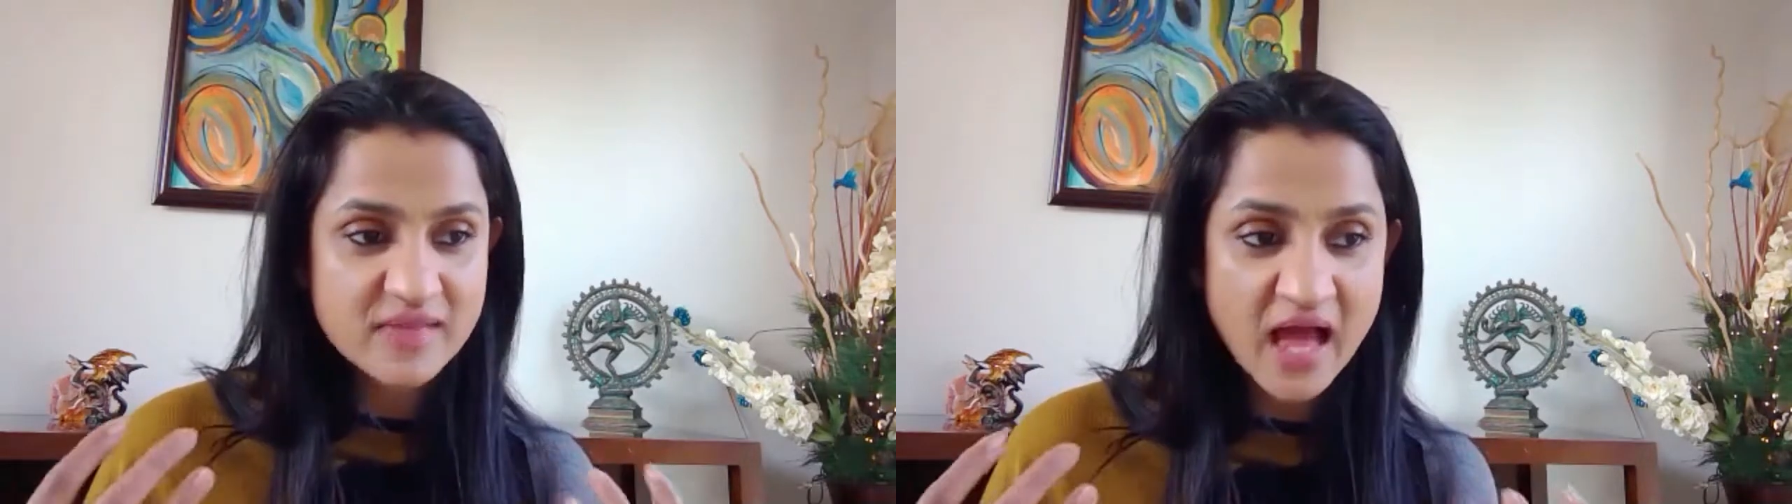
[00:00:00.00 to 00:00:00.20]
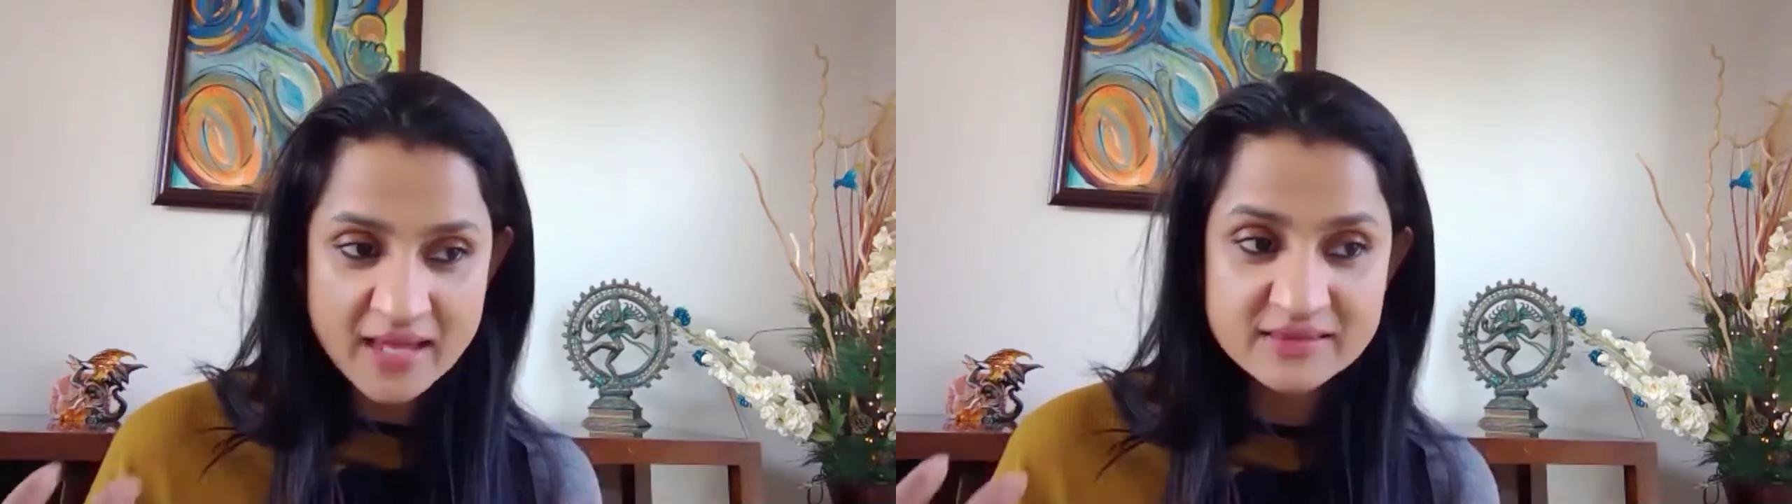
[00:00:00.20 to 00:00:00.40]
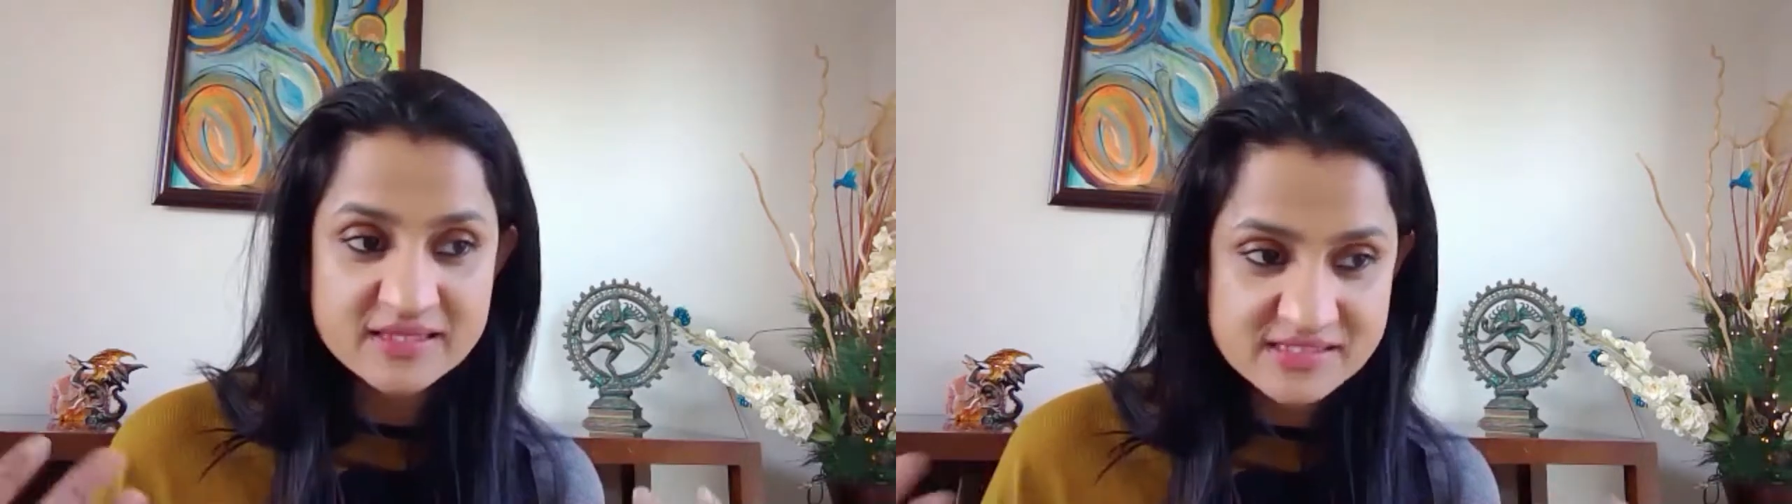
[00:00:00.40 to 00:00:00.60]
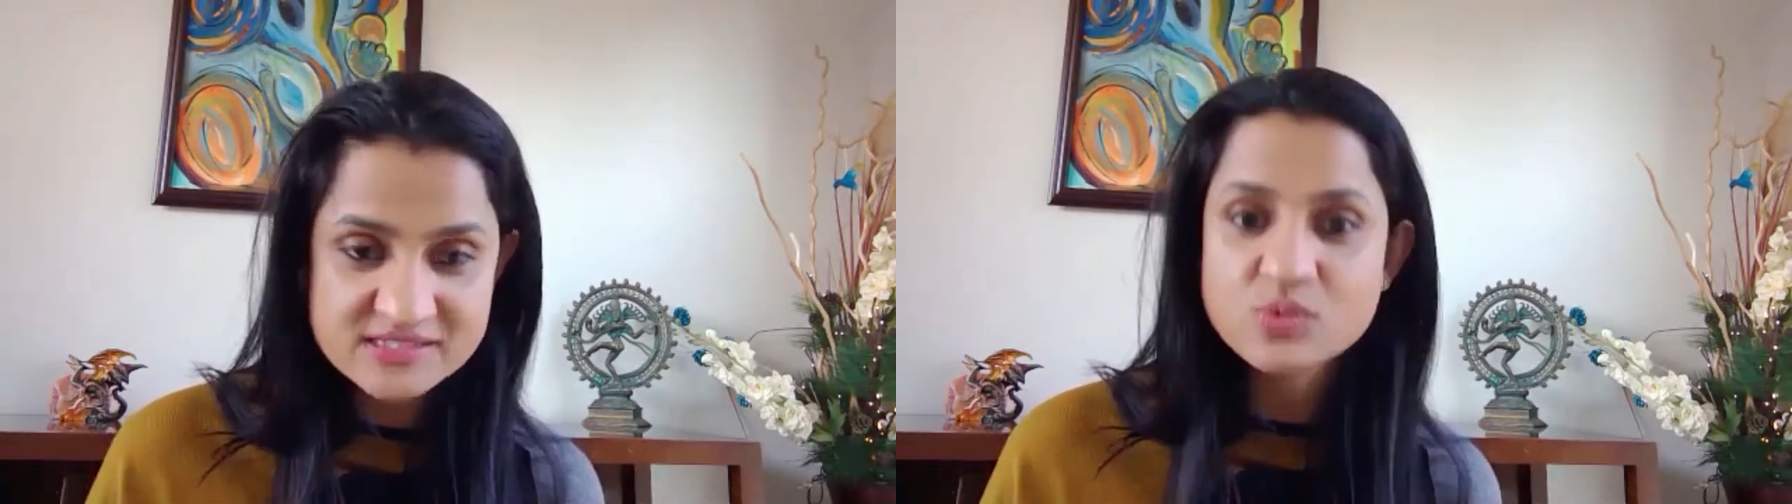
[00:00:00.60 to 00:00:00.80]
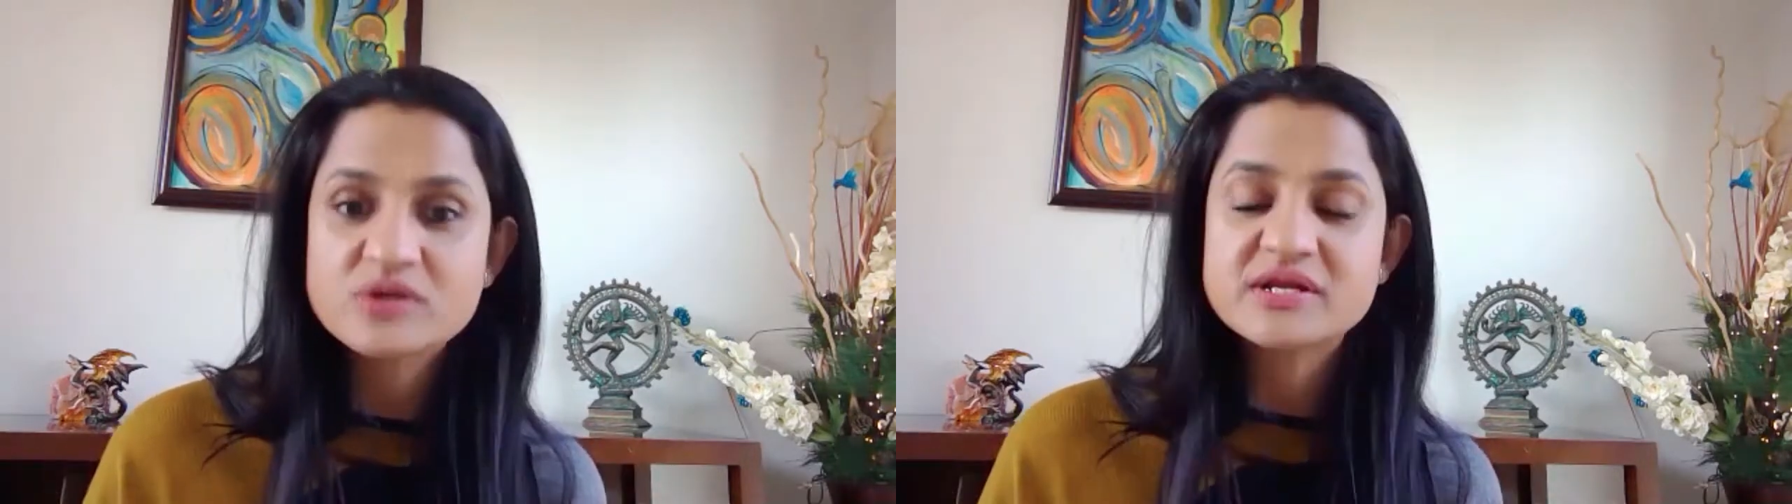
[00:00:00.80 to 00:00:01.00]
this is
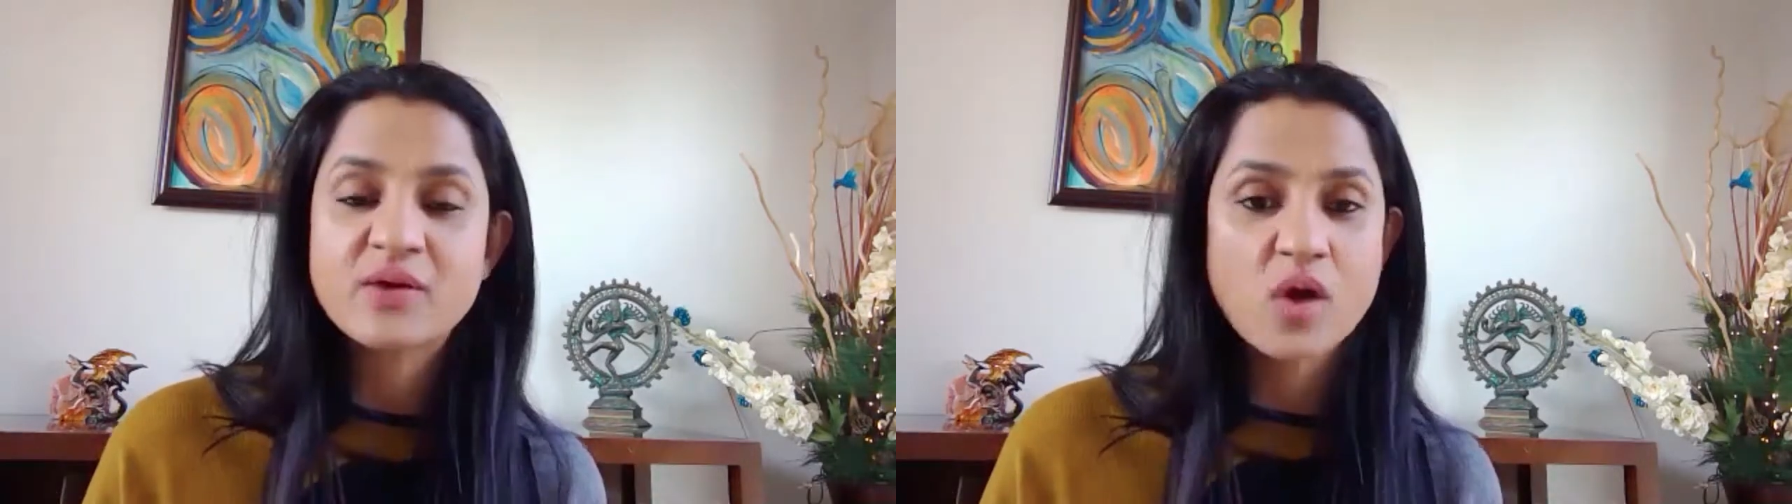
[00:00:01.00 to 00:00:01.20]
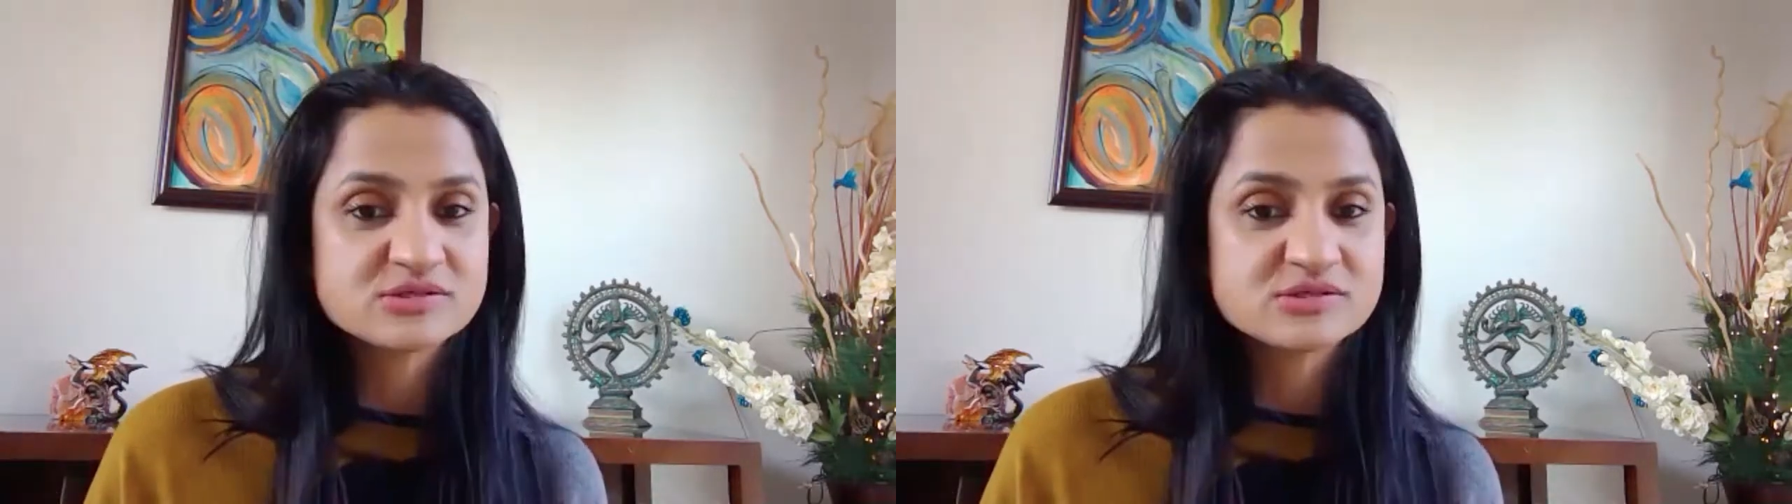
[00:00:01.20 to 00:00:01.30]
what I want to